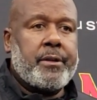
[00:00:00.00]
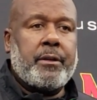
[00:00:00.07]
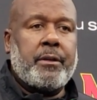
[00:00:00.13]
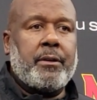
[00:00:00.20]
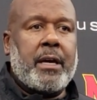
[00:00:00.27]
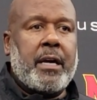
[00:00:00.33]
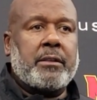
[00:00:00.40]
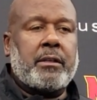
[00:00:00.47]

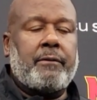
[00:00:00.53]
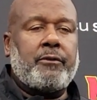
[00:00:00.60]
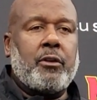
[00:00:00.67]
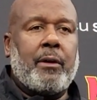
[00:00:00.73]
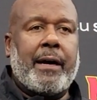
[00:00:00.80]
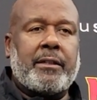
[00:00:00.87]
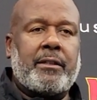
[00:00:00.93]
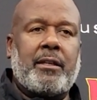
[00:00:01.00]
You guys have
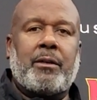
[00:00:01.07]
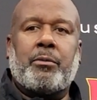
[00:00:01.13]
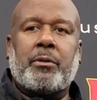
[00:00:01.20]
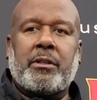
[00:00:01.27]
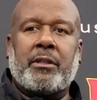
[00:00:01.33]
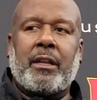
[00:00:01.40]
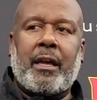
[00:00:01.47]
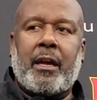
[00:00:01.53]
no idea
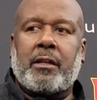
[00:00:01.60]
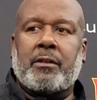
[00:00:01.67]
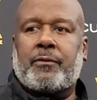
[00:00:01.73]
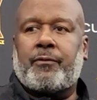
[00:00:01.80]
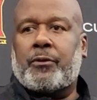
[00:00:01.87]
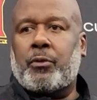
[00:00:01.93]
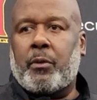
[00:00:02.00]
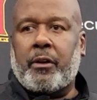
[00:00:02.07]
what the
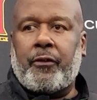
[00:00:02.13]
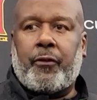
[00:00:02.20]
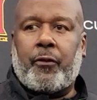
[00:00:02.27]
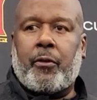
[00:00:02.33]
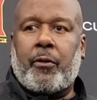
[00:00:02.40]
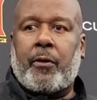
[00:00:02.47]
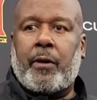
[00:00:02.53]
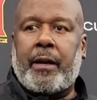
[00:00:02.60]
last
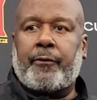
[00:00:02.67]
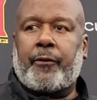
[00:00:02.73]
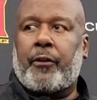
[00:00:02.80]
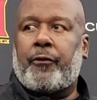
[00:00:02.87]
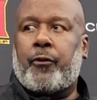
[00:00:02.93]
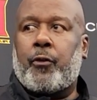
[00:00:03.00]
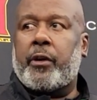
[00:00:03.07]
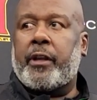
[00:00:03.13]
24 to
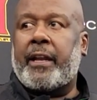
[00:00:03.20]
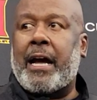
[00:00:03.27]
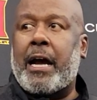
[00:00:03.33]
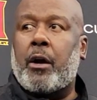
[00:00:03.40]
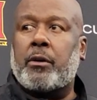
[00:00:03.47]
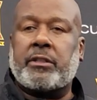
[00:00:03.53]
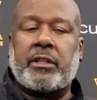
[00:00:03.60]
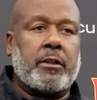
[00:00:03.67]
48
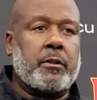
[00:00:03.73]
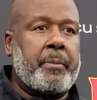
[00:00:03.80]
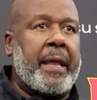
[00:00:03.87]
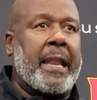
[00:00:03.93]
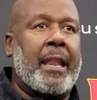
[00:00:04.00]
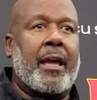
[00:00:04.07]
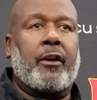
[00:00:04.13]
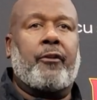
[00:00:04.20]
hours has
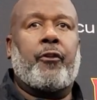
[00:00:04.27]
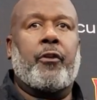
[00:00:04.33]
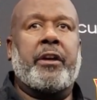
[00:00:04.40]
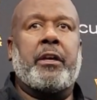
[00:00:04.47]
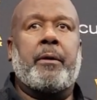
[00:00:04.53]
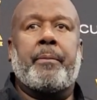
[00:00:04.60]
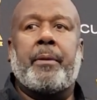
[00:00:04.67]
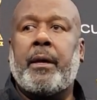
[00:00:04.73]
been like for
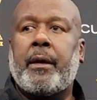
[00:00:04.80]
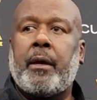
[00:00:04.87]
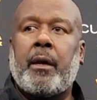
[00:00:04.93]
him.